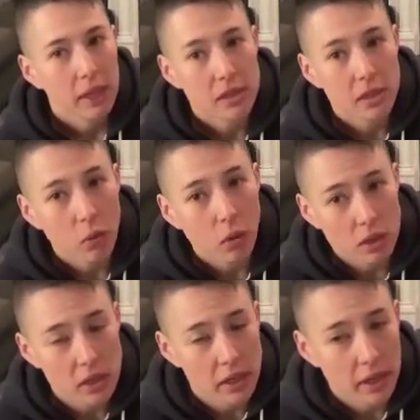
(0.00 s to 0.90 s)
Excellent
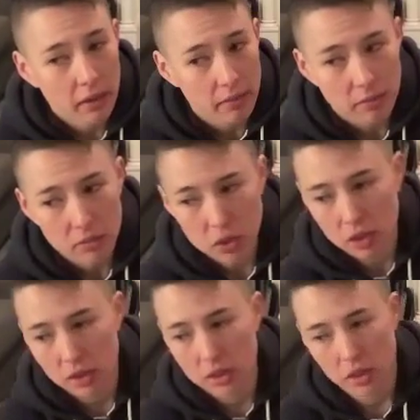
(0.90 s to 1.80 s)
work today. It's
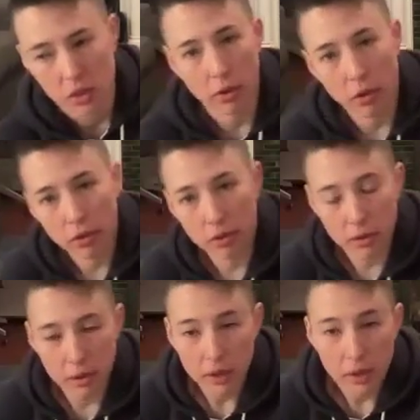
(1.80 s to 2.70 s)
good to see you both.